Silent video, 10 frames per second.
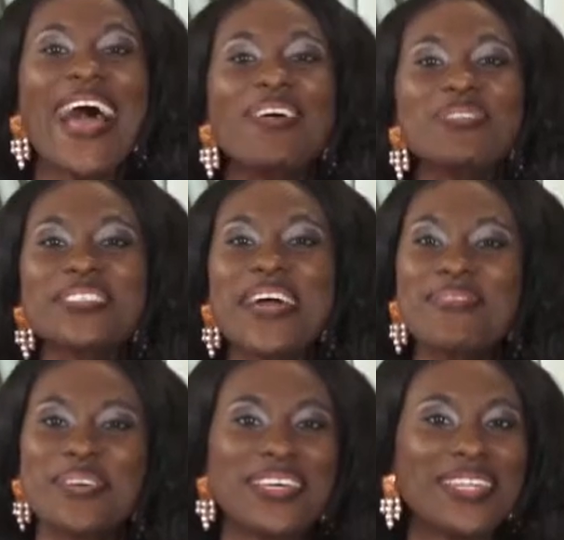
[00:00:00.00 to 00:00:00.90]
Outside
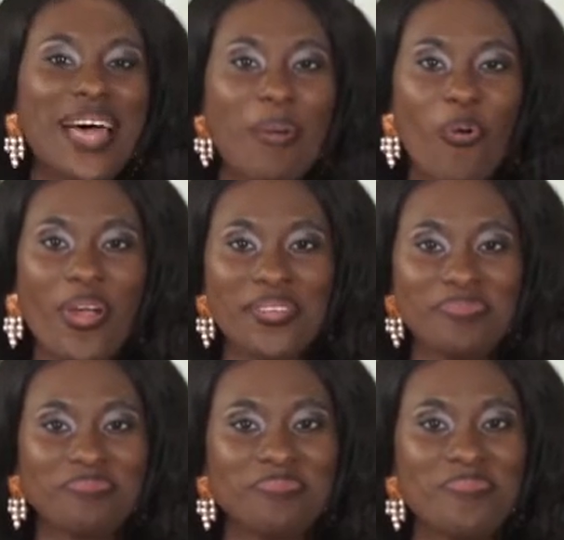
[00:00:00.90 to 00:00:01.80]
the glamour,
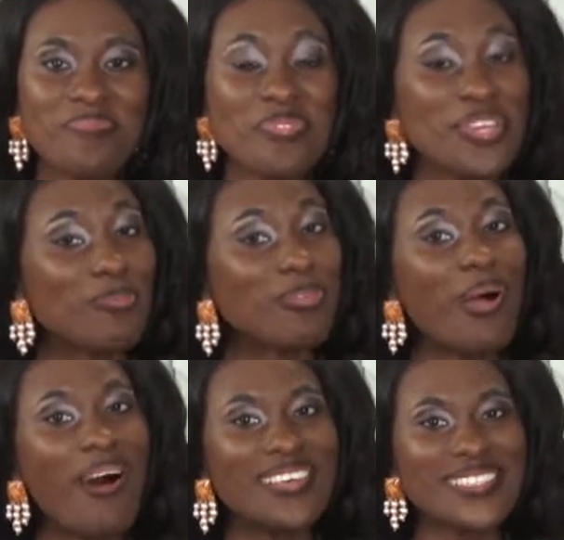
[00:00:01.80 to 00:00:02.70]
the
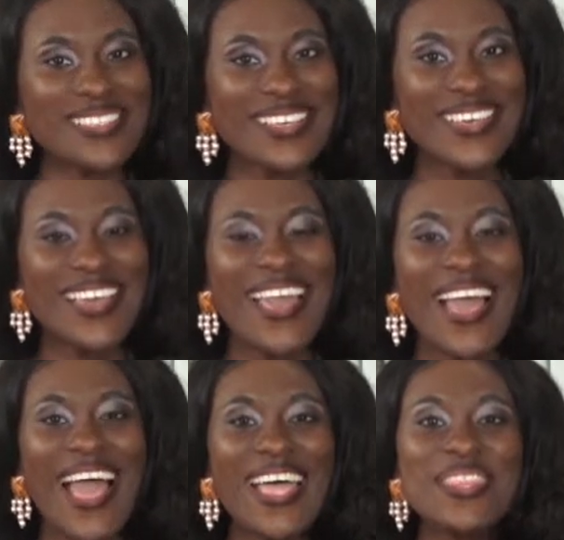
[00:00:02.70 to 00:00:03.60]
applause,
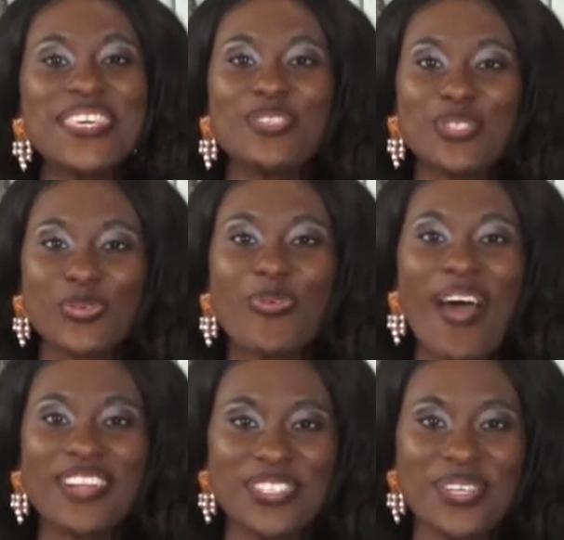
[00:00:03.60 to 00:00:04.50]
and the
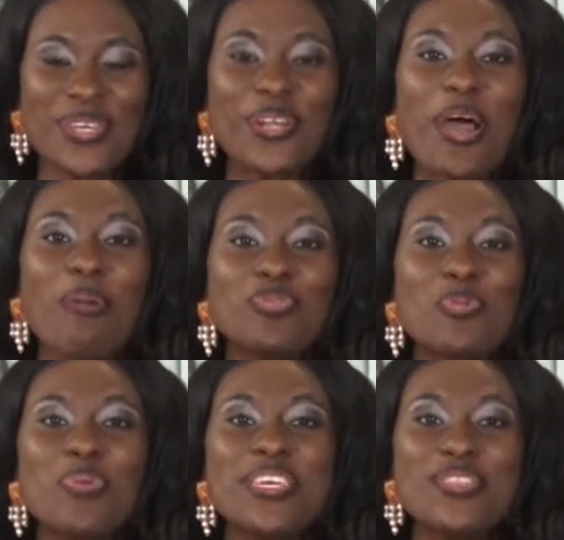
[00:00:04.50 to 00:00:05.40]
entourage that comes
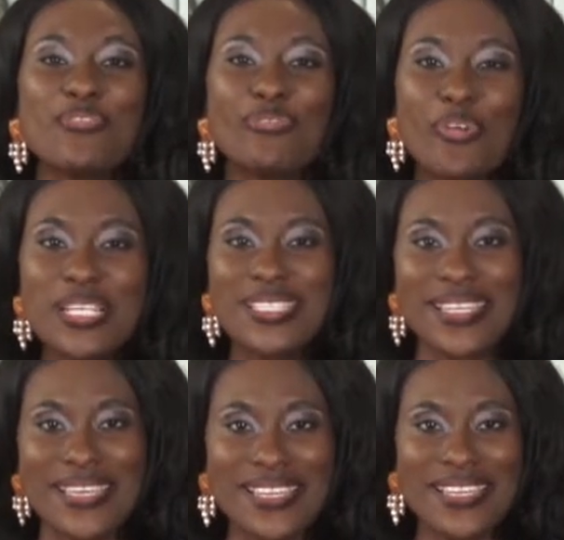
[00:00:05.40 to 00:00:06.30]
with being the first
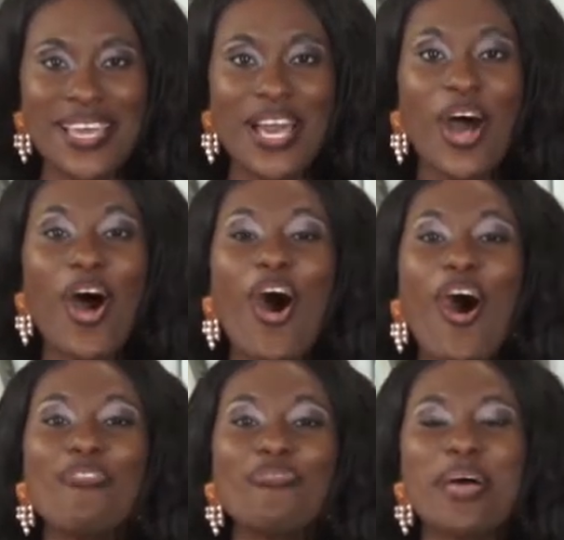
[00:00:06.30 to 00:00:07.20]
lady
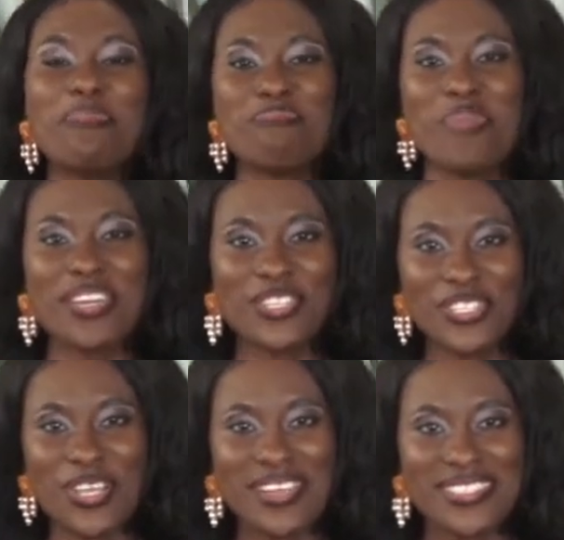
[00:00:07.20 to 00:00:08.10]
of a mega
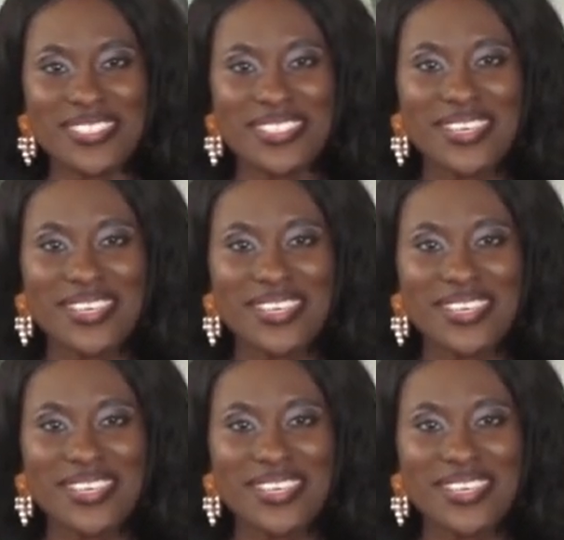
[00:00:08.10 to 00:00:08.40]
church,